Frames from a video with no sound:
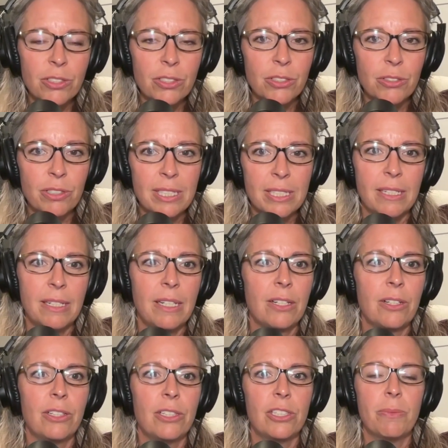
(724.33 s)
degree is in
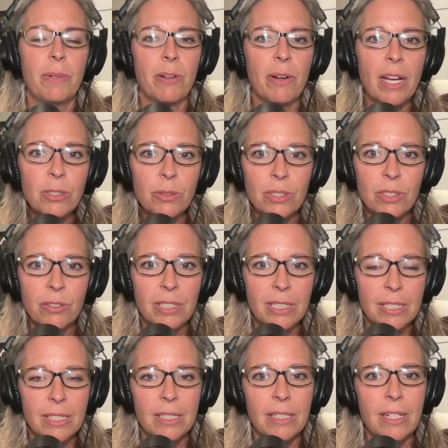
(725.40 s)
English, my graduate degree
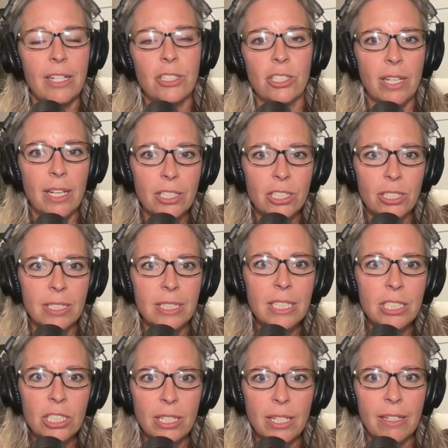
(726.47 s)
is in education,
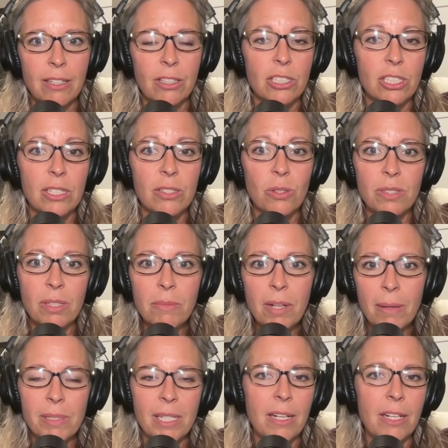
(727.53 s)
teaching English. And so
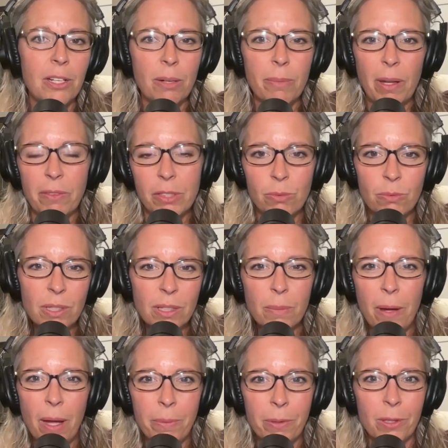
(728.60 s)
sometimes I'd hear about this really
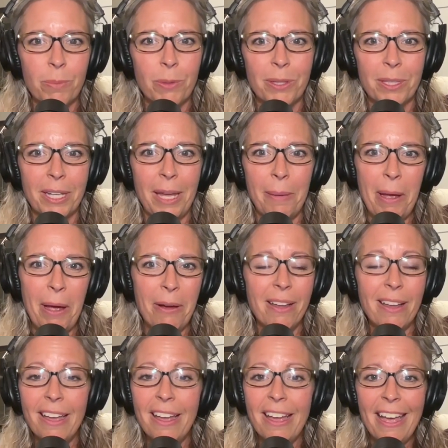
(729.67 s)
popular book that came out
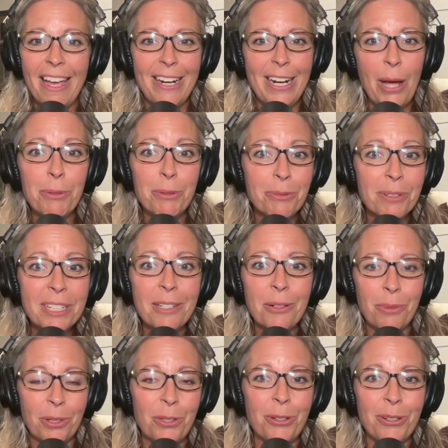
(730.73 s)
and I would read it
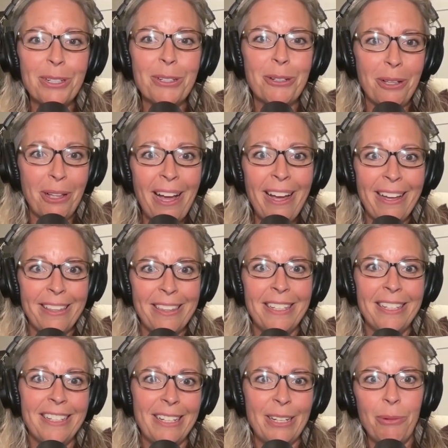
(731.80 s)
with a critical eye,
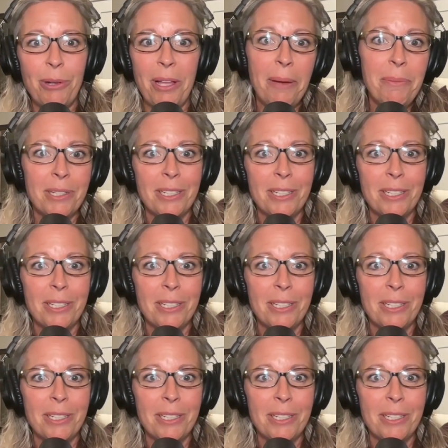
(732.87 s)
thinking, well, I'm going to